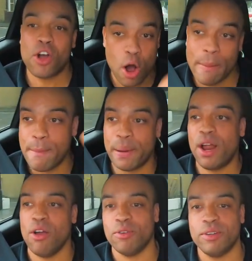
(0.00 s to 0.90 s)
comment
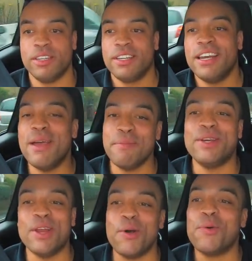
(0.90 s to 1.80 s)
below. Let me
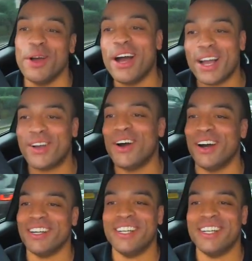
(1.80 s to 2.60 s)
know what I got.